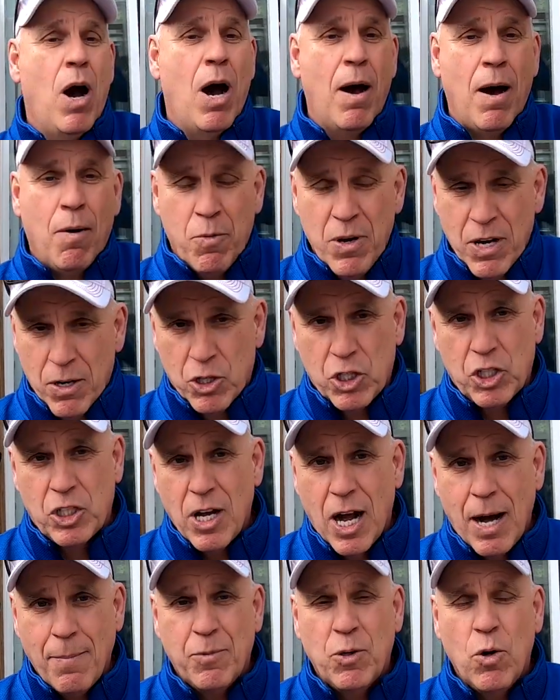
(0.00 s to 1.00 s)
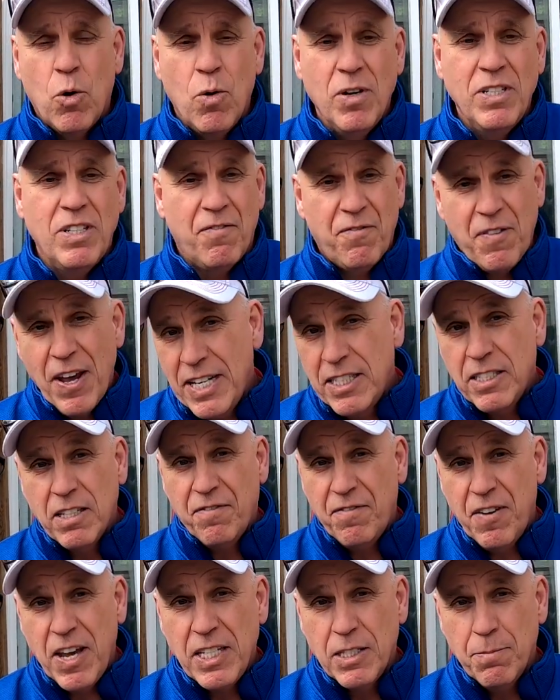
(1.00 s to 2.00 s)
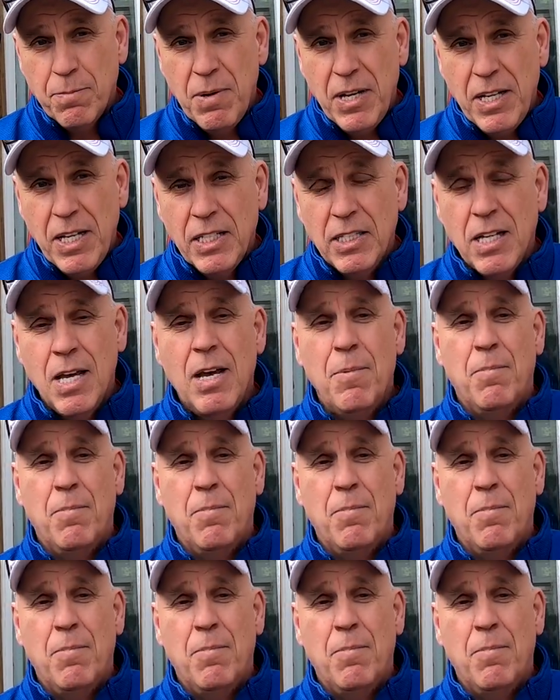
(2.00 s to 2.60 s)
we are stopped going to face-to-face meetings,